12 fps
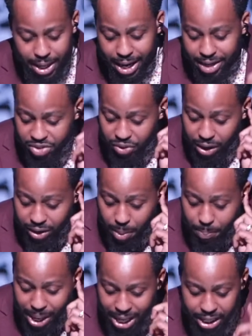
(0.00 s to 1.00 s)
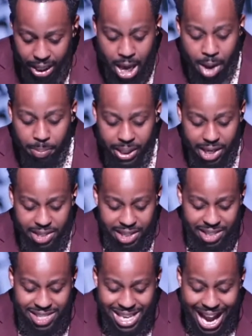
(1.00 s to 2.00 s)
and it's very compelling because
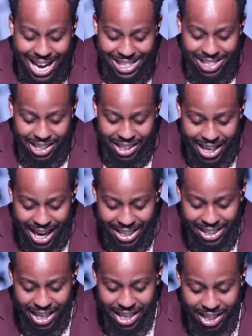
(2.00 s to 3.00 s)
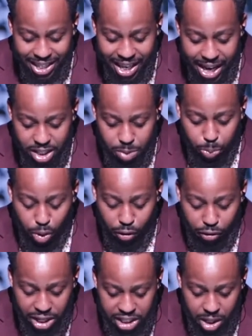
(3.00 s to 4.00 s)
the size of the catch indicates
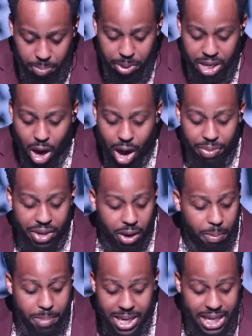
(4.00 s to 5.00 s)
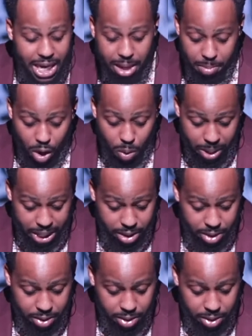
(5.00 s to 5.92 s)
provision beyond their immediate moment.